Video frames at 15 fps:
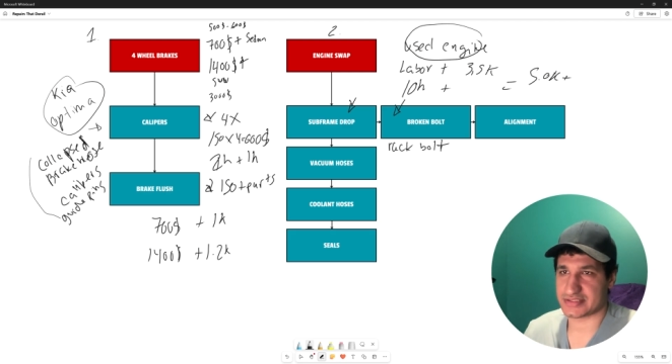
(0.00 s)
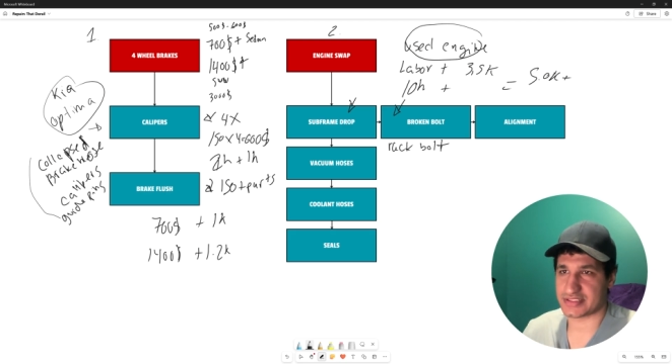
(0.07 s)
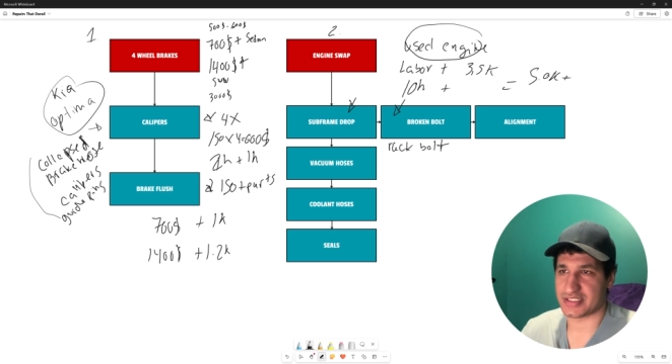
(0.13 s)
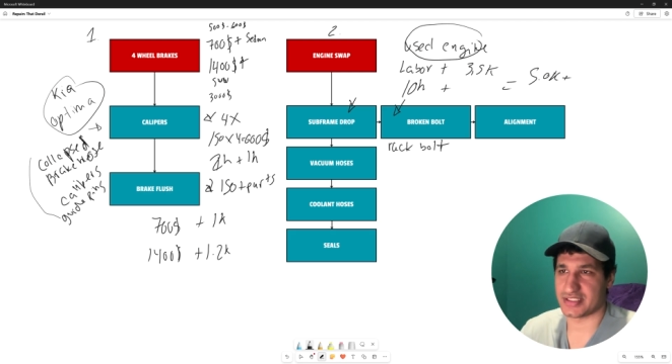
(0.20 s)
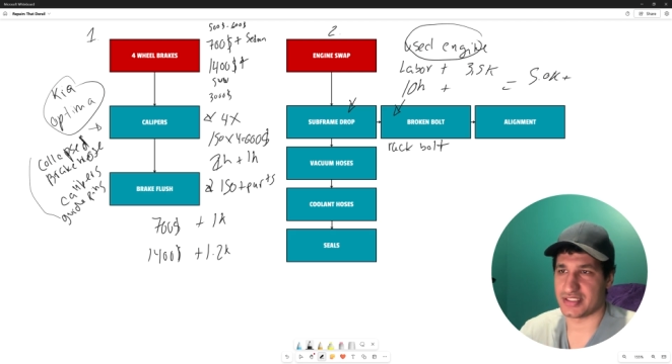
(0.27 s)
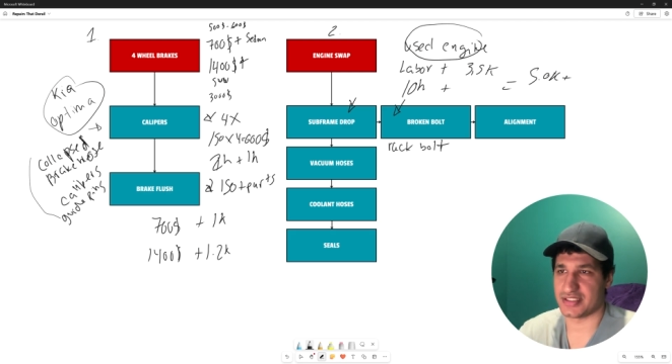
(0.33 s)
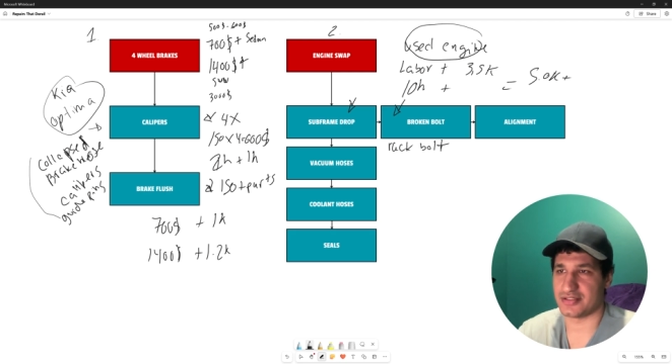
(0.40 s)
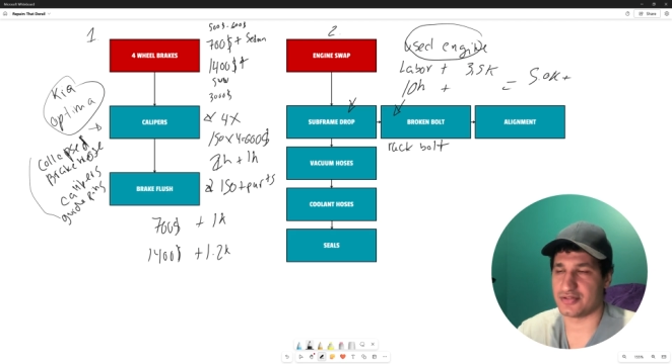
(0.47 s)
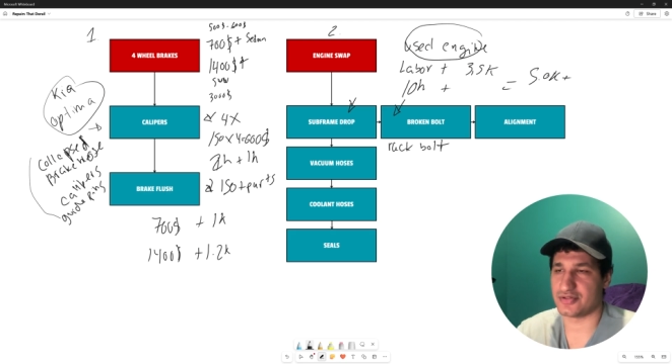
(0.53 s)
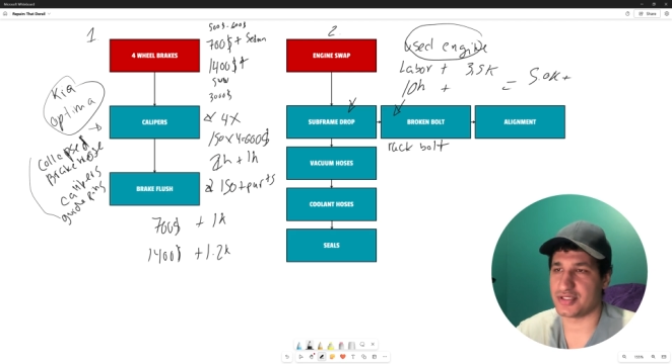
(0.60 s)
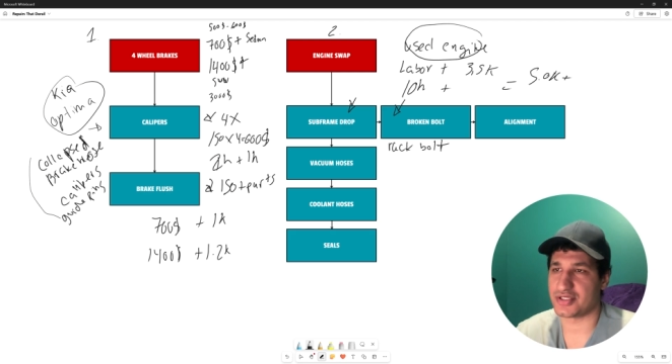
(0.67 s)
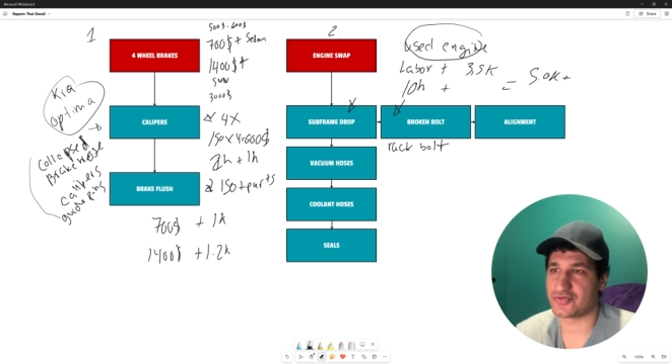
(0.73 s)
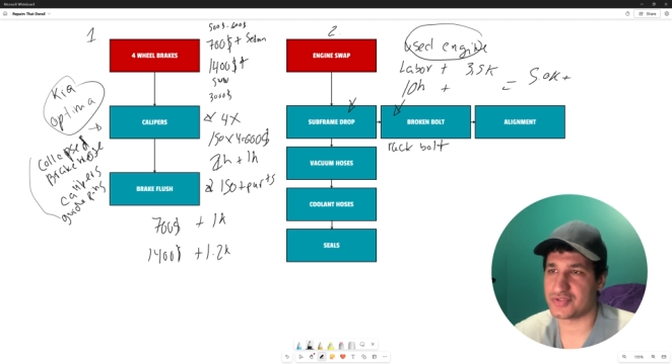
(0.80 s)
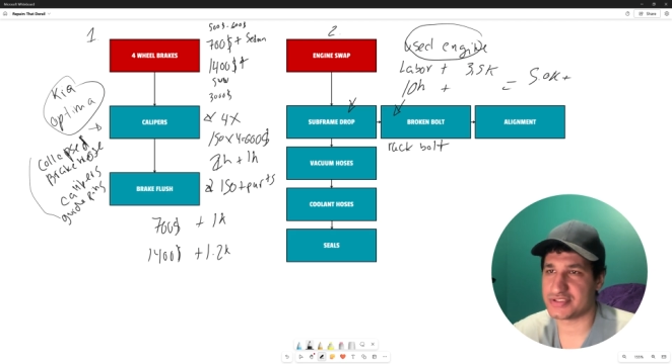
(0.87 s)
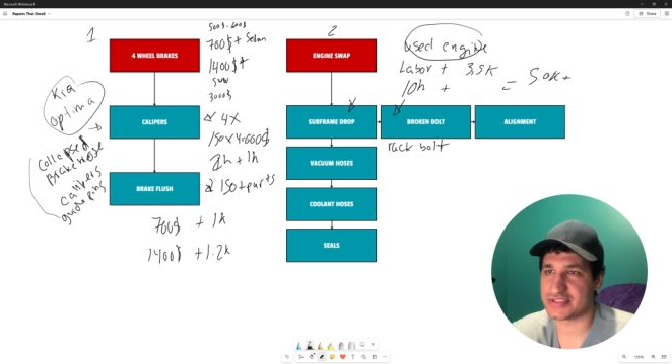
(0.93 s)
gonna
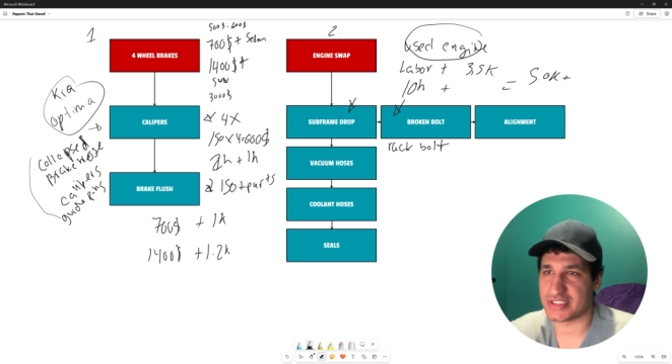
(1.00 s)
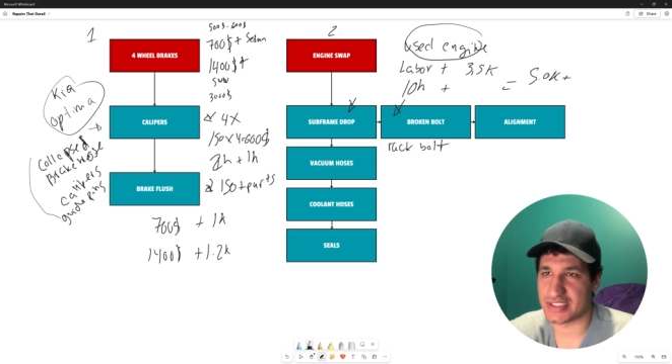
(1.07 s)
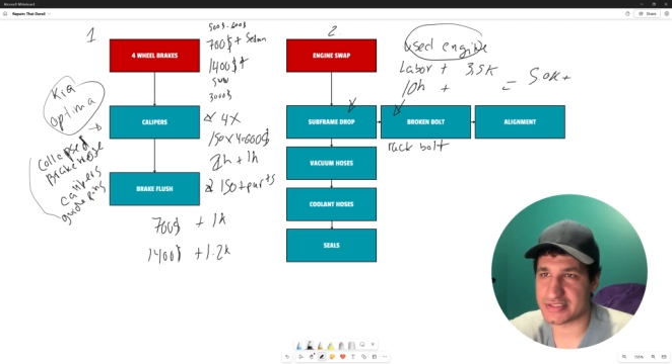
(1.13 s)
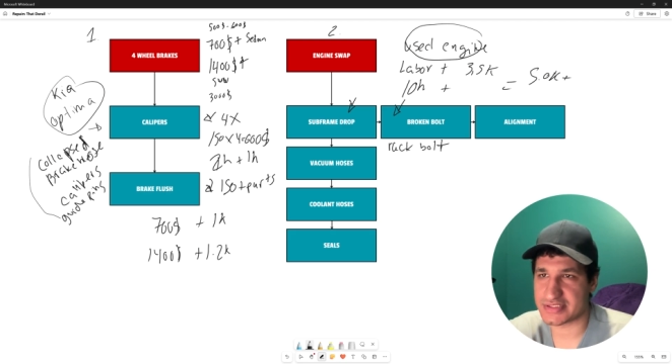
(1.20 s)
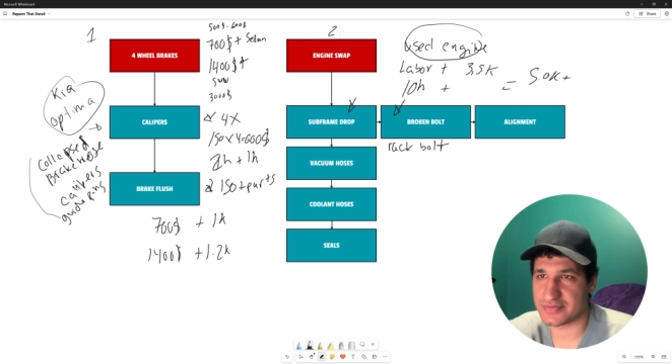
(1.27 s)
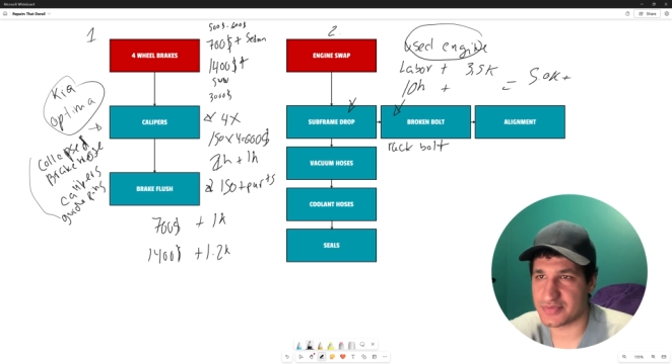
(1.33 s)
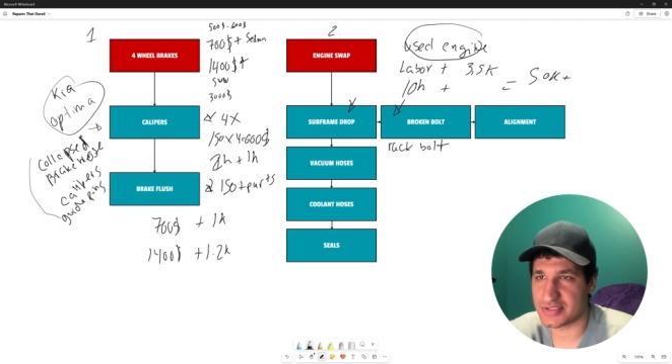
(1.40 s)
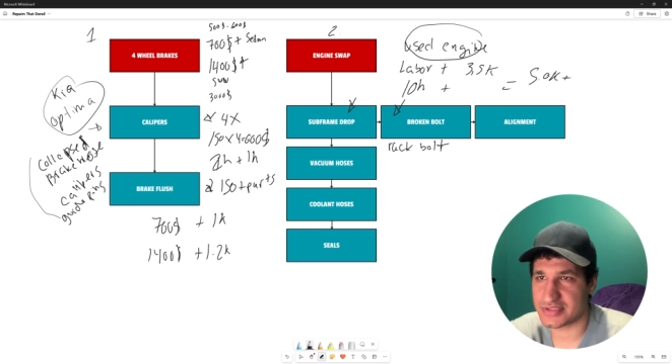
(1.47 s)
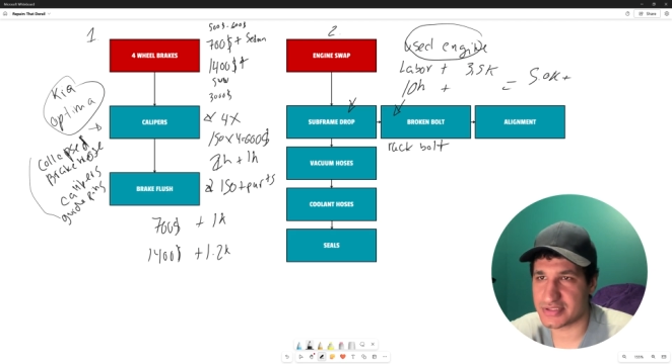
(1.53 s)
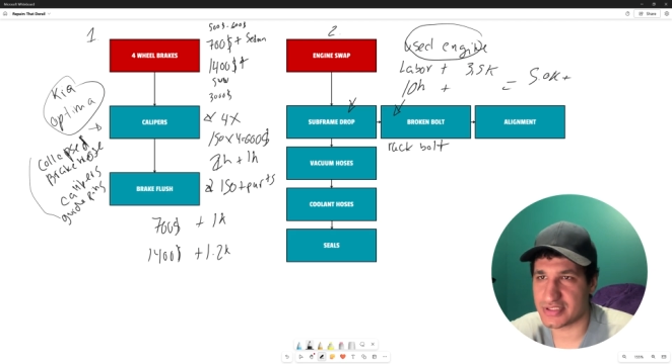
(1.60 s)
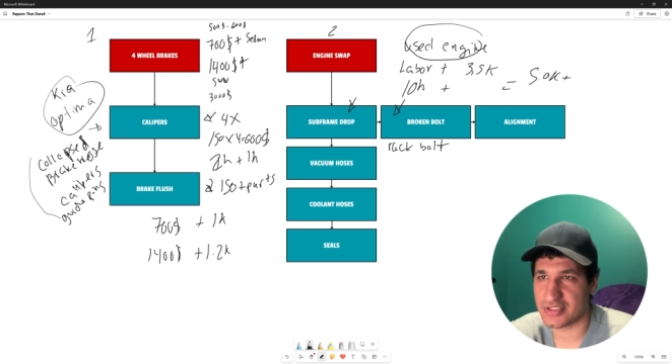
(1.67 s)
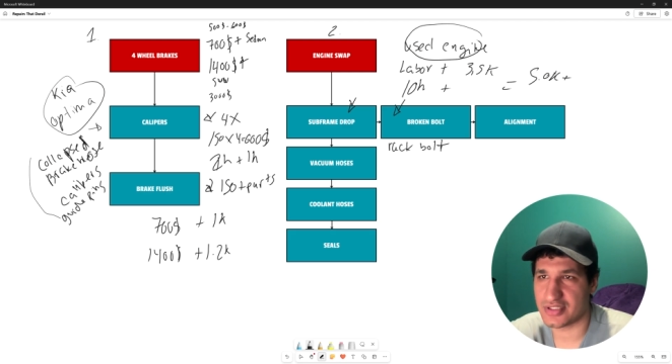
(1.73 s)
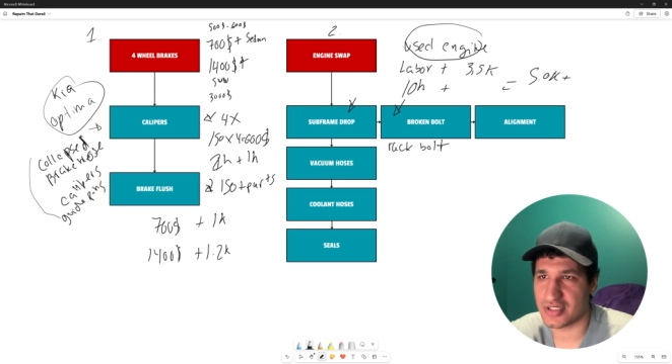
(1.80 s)
increase the estimate,